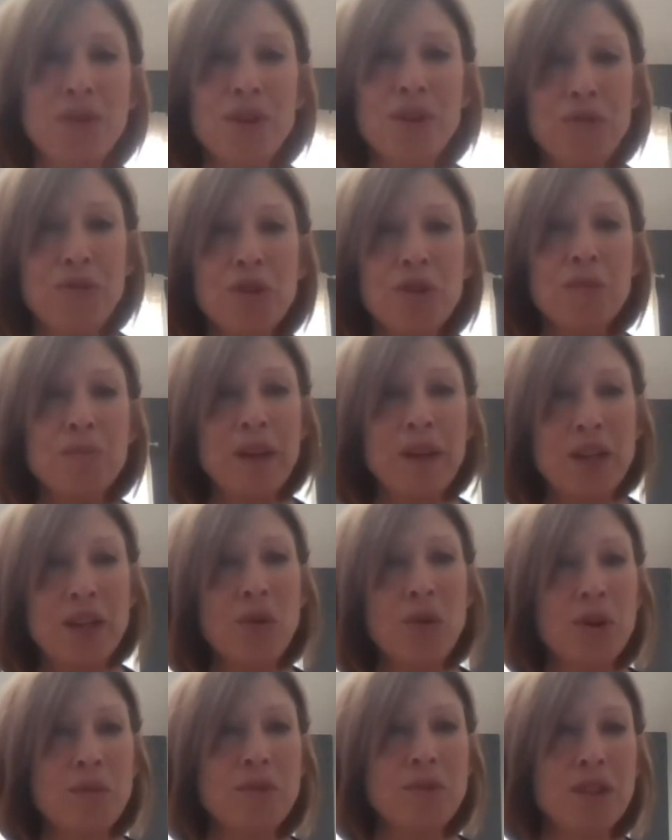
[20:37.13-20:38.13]
for a B
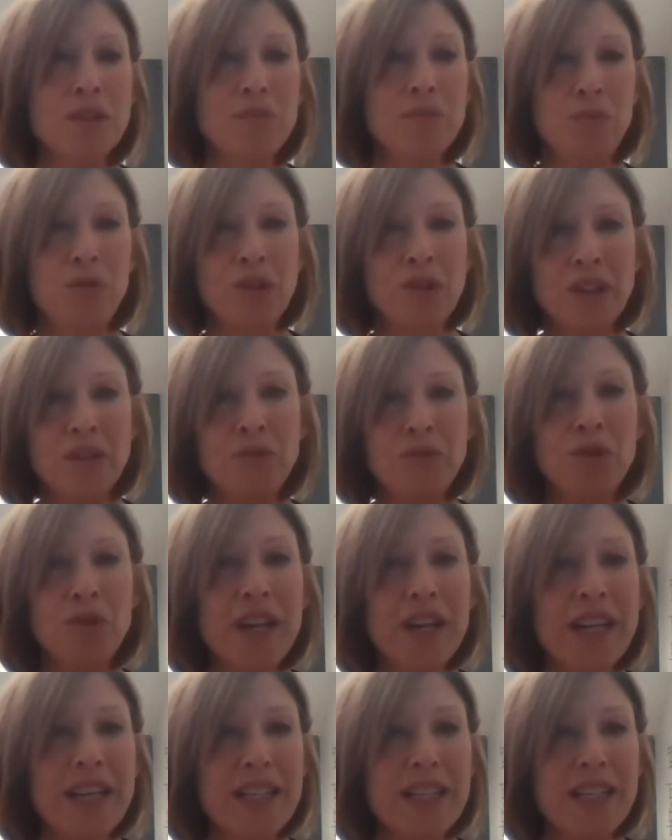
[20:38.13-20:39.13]
Corp to
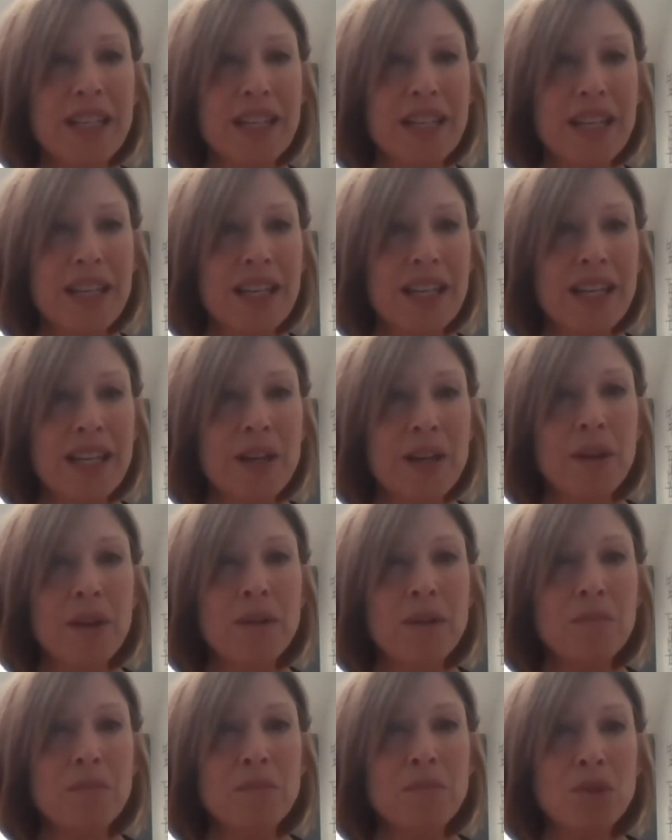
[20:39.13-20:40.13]
proliferate,
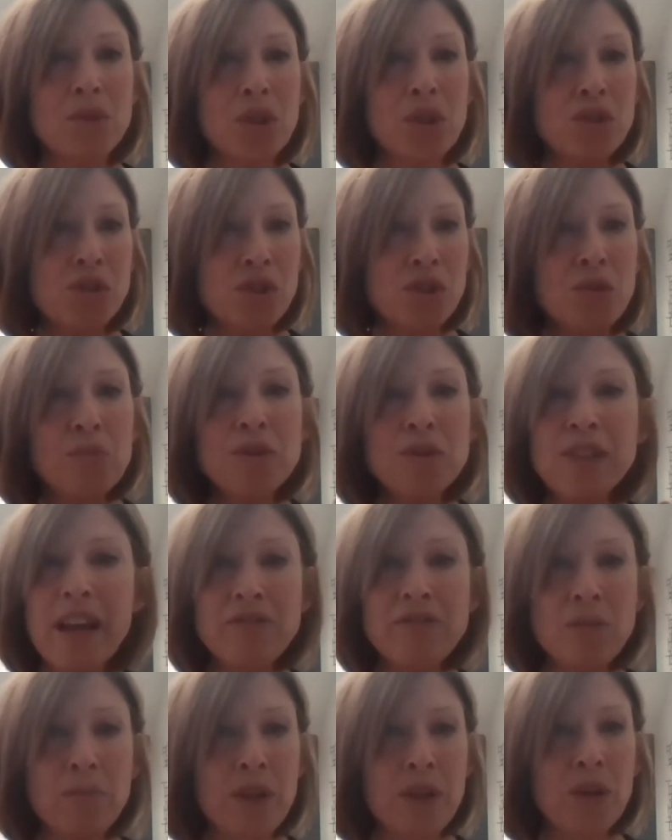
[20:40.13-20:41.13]
consumers have
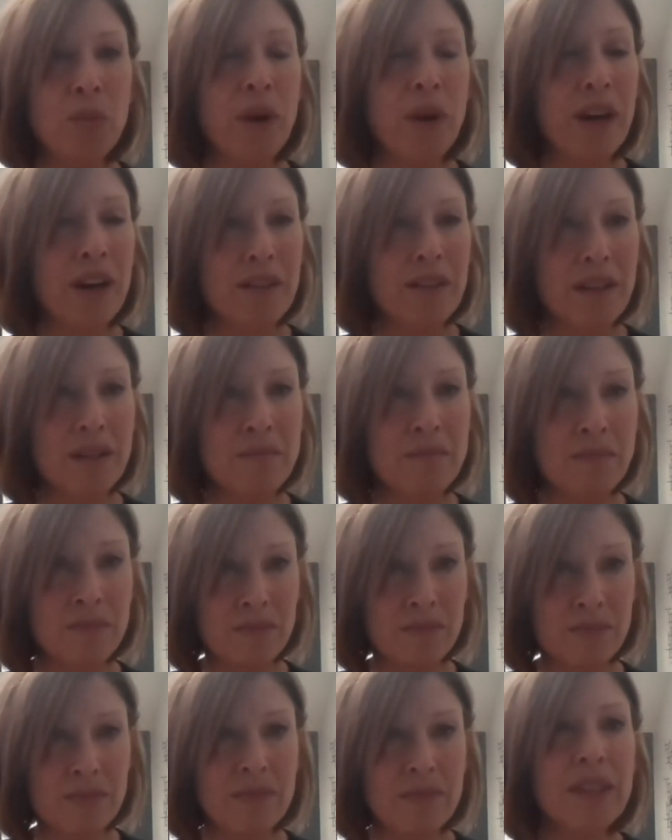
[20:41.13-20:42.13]
to be aware of them,
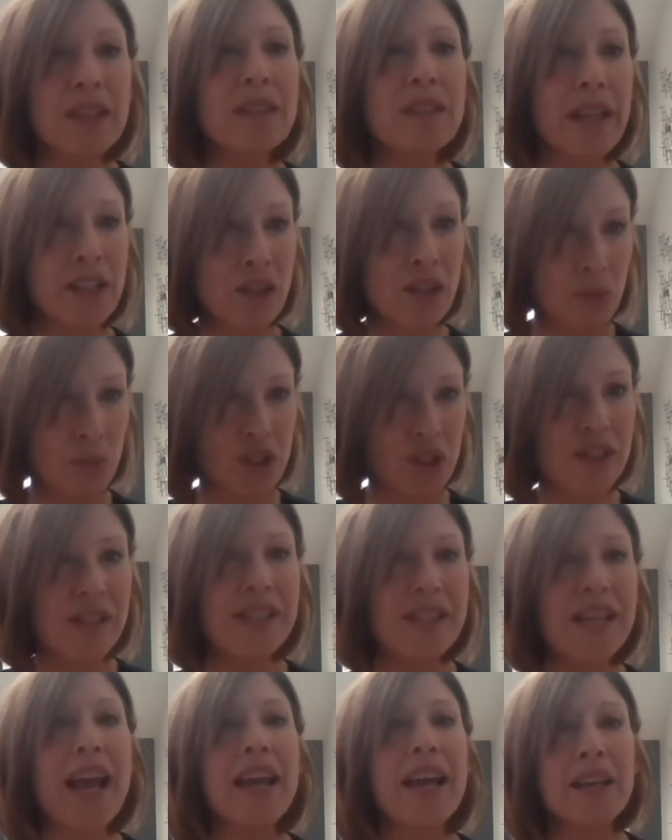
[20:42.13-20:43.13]
like you were just
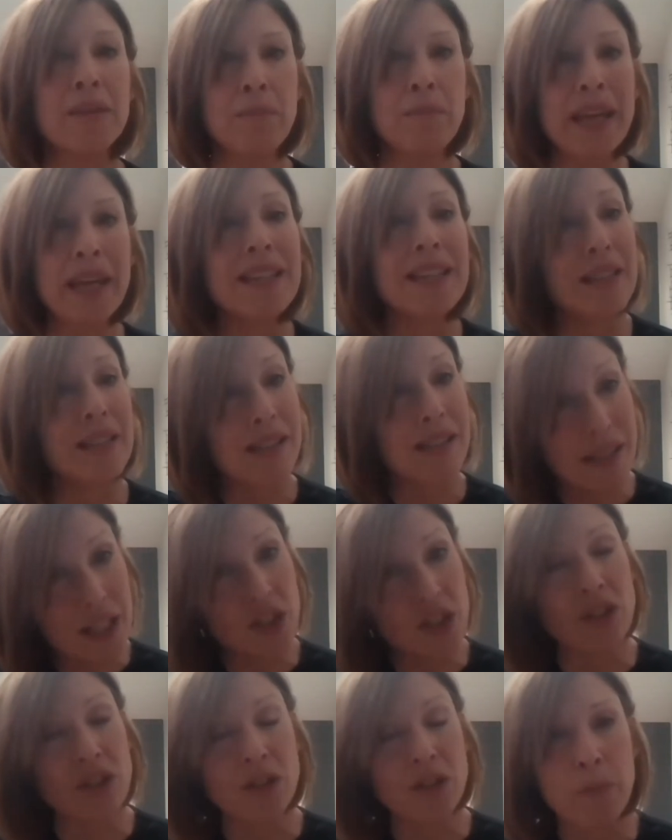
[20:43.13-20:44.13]
saying, and make a
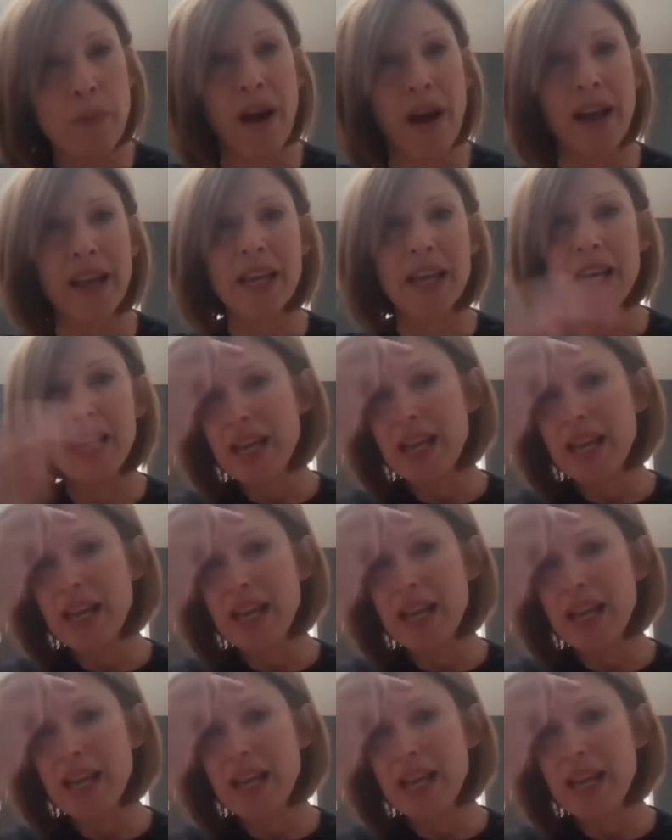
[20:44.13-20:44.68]
decision to buy.